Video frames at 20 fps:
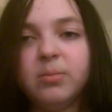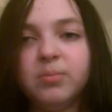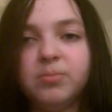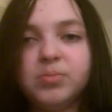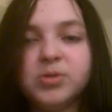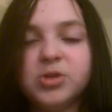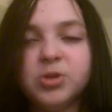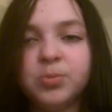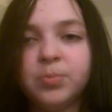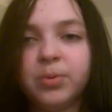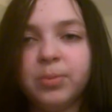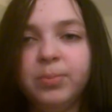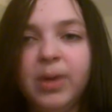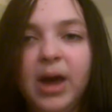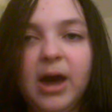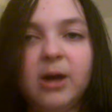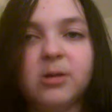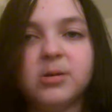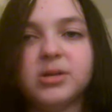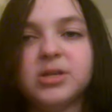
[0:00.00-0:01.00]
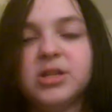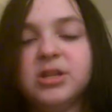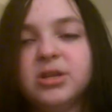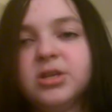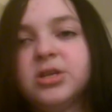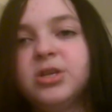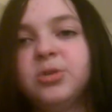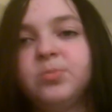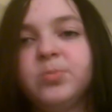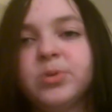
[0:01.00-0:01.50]
superpowers and they're
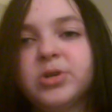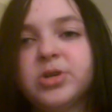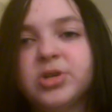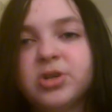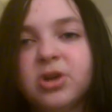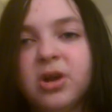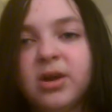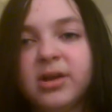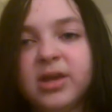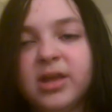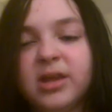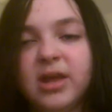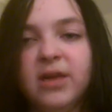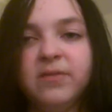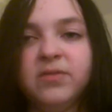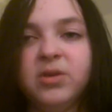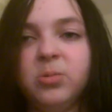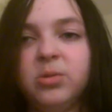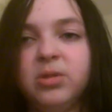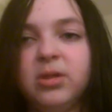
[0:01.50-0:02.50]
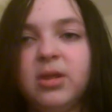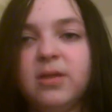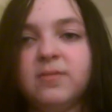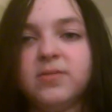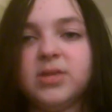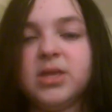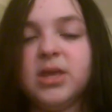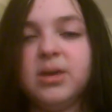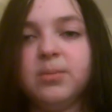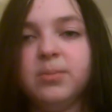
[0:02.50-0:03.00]
super strong and everyone
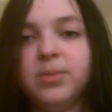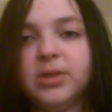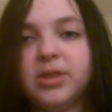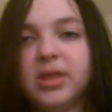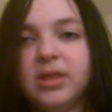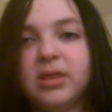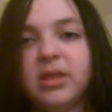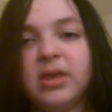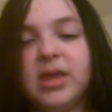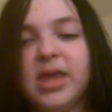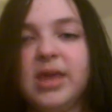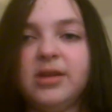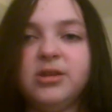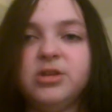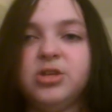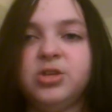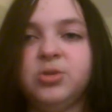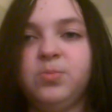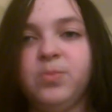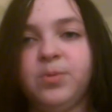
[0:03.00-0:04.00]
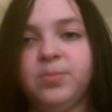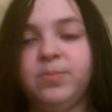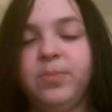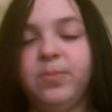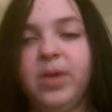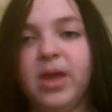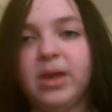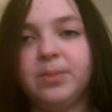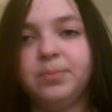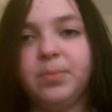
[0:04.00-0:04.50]
loves them, but then they had a super
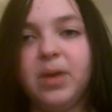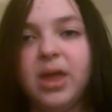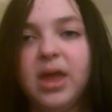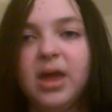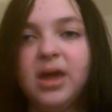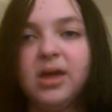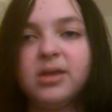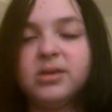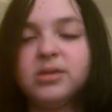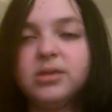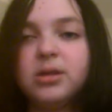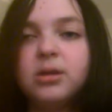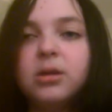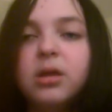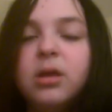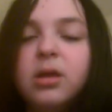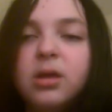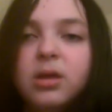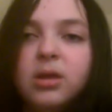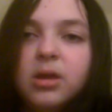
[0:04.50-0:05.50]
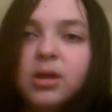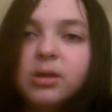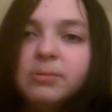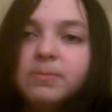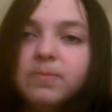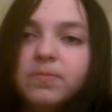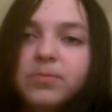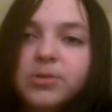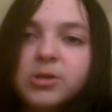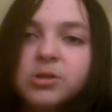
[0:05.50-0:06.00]
bad past. And
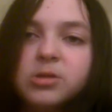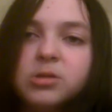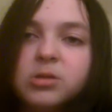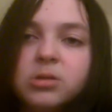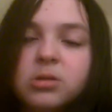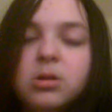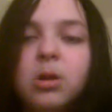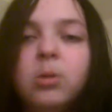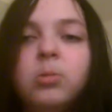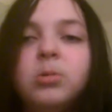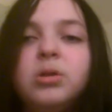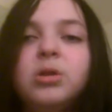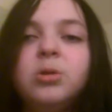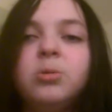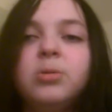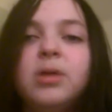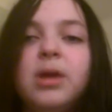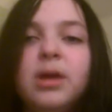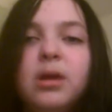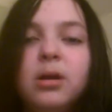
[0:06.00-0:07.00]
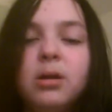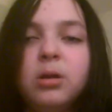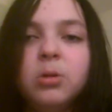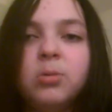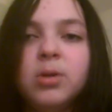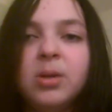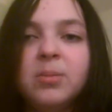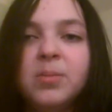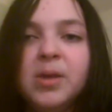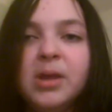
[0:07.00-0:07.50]
just don't do that. You
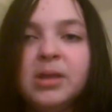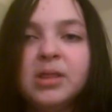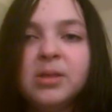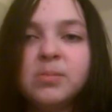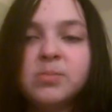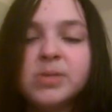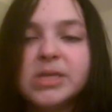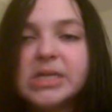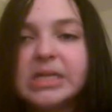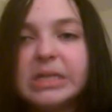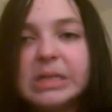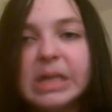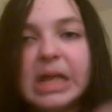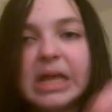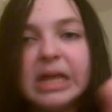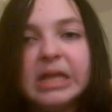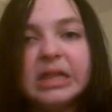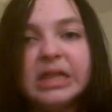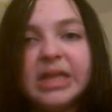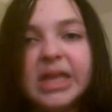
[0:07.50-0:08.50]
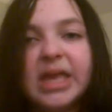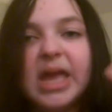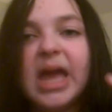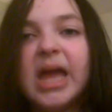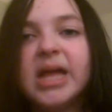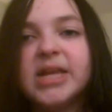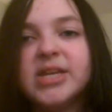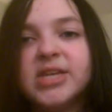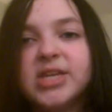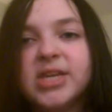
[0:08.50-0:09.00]
can make them slightly
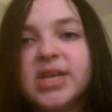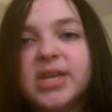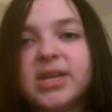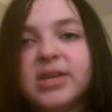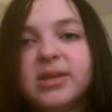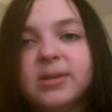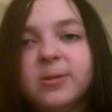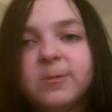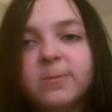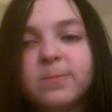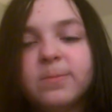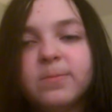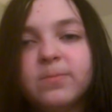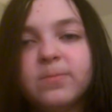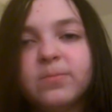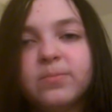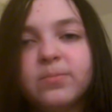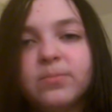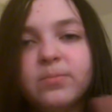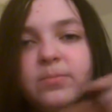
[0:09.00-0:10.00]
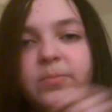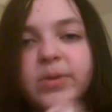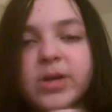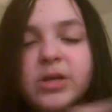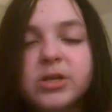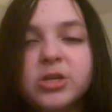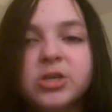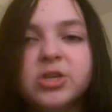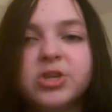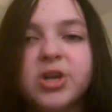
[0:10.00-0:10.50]
edgy,
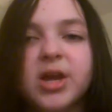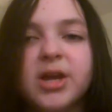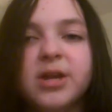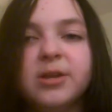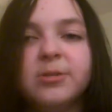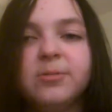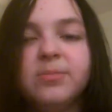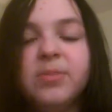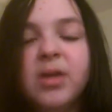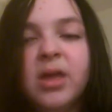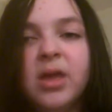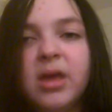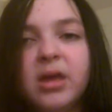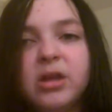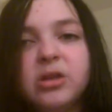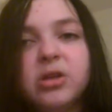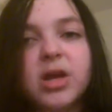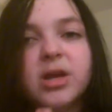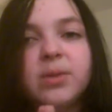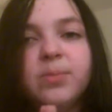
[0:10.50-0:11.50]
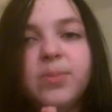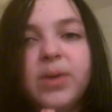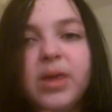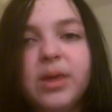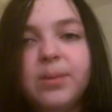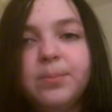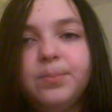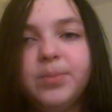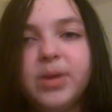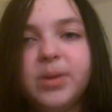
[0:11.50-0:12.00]
but just try to
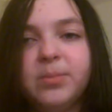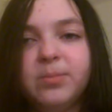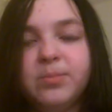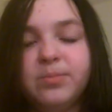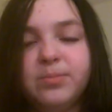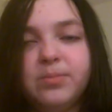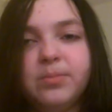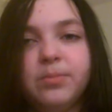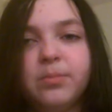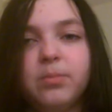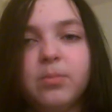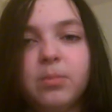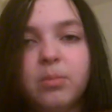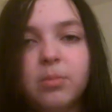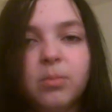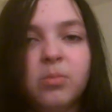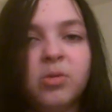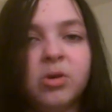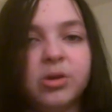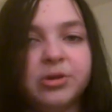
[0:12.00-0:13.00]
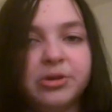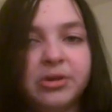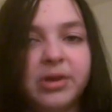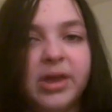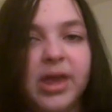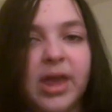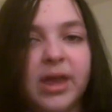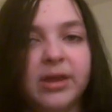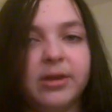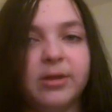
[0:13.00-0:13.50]
be a bit more
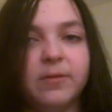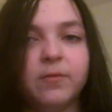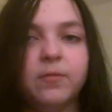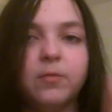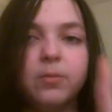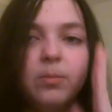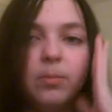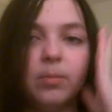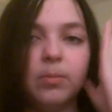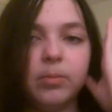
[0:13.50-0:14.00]
creative.